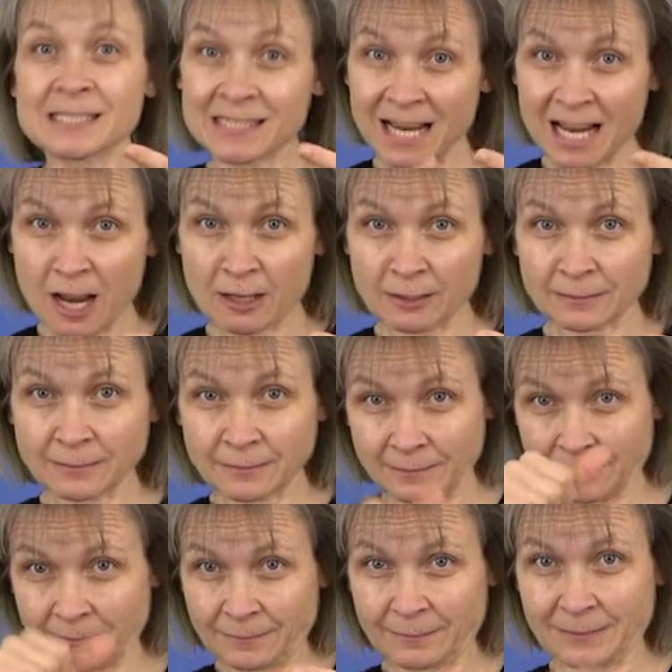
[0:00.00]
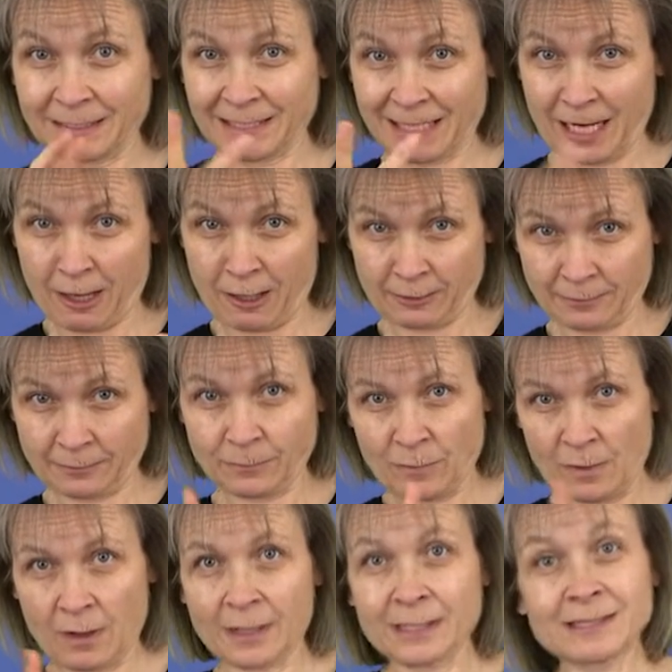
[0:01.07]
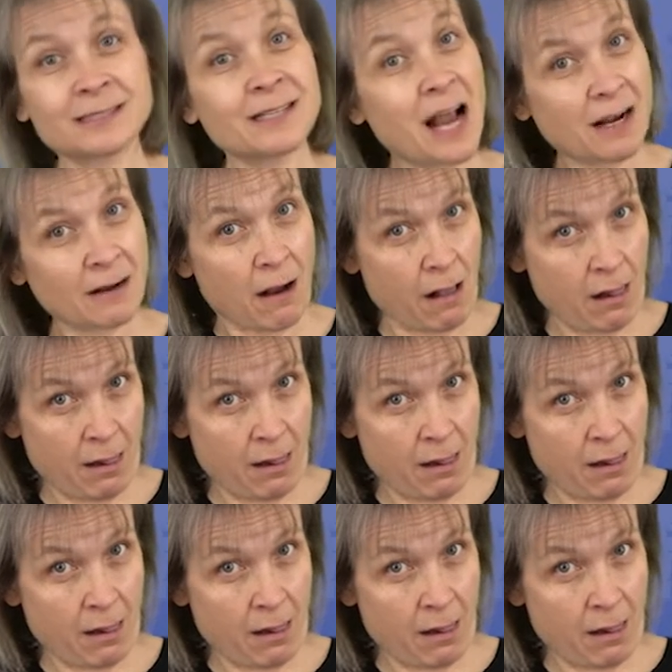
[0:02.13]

The second most important group is cyclists.